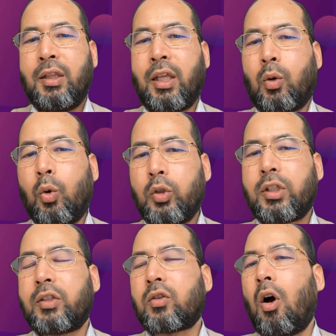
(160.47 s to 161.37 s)
The
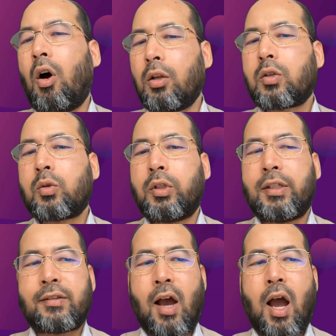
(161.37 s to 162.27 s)
course is also
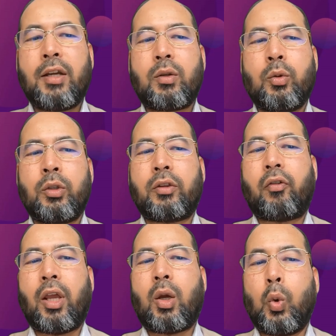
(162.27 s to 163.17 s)
designed with
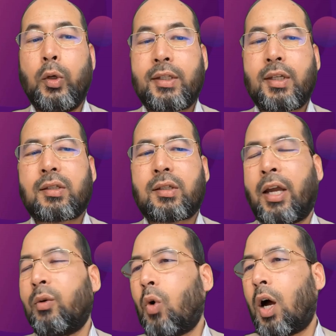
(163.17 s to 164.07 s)
3 quizzes
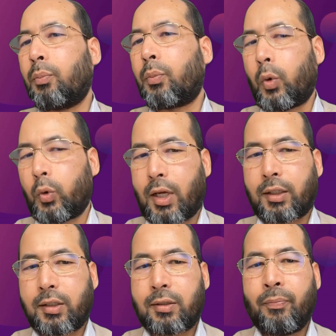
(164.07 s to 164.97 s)
and 1
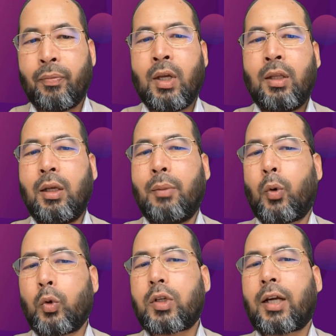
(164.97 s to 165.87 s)
project. The
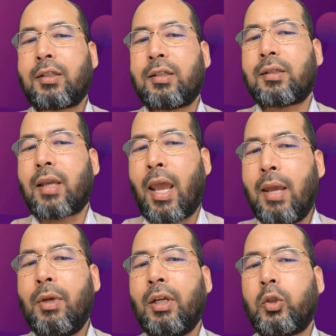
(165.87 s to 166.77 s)
project is
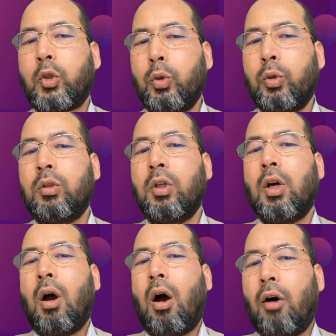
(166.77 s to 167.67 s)
aiming to
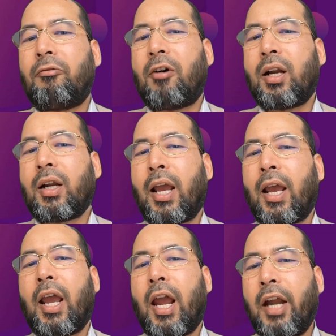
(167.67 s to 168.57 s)
offer
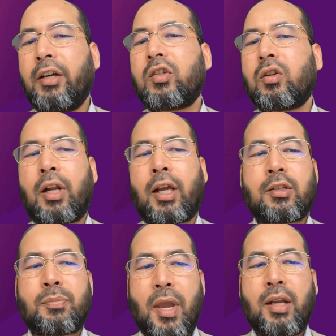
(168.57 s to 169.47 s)
a hands-on
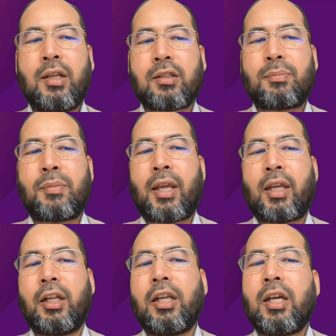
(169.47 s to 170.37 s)
experience by
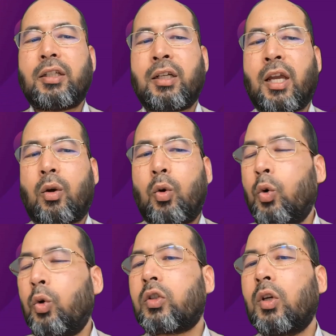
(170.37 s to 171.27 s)
creating a
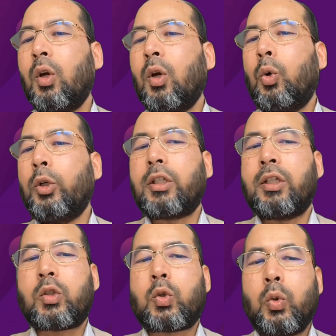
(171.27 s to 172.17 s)
course which
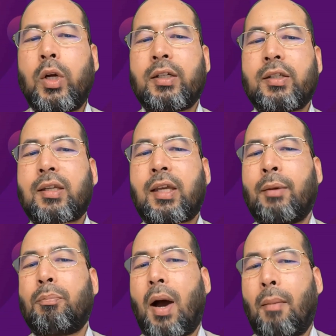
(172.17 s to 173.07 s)
students
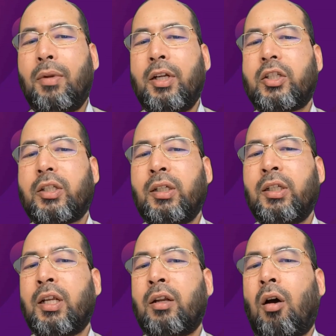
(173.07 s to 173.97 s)
can publish
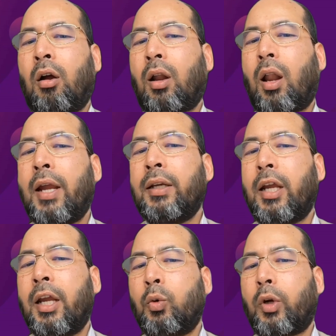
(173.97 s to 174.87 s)
in an
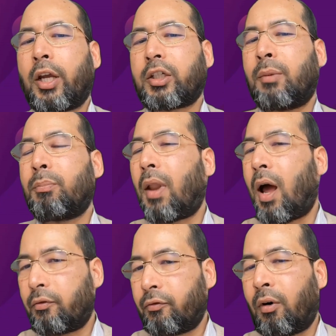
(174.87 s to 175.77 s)
online education
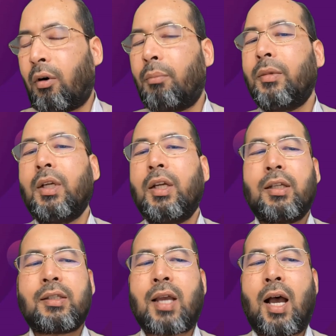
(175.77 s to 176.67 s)
platform
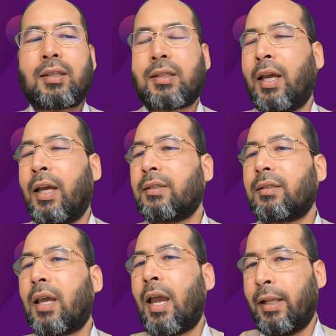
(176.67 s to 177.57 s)
such
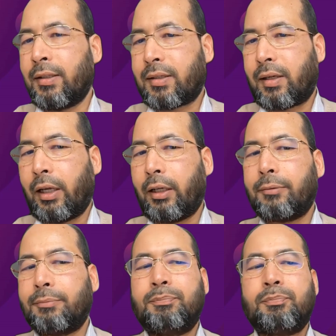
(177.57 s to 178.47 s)
as NSTIC.
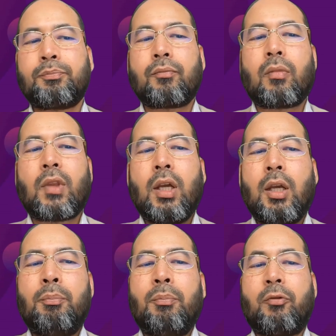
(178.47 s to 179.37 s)

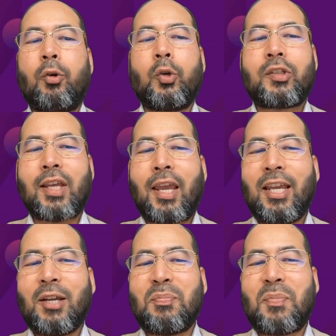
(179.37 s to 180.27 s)
Before
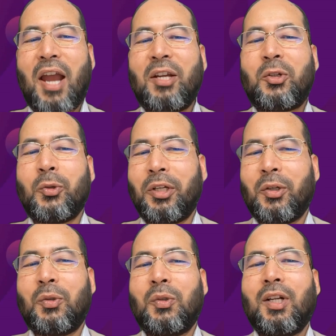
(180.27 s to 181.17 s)
saying bye to
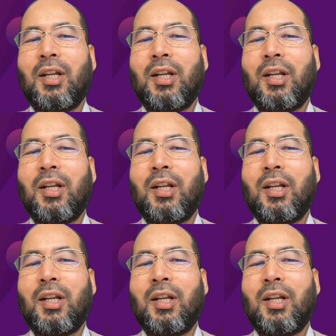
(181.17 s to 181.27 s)
you,